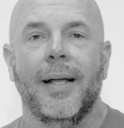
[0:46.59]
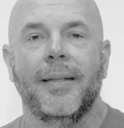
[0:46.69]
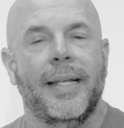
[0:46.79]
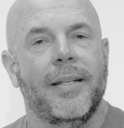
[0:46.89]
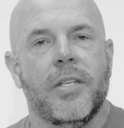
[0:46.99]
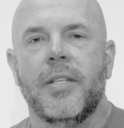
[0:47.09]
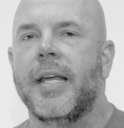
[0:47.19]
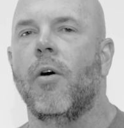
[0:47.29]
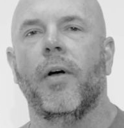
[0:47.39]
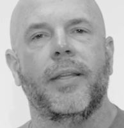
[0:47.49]
This is the
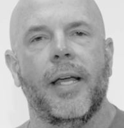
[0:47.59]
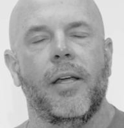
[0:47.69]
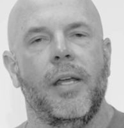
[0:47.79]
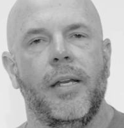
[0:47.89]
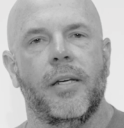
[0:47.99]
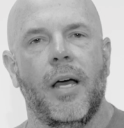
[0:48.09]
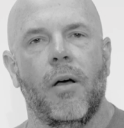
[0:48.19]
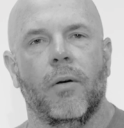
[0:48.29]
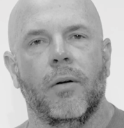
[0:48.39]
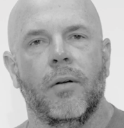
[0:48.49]
only thing you need to
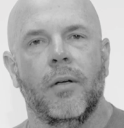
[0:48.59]
know.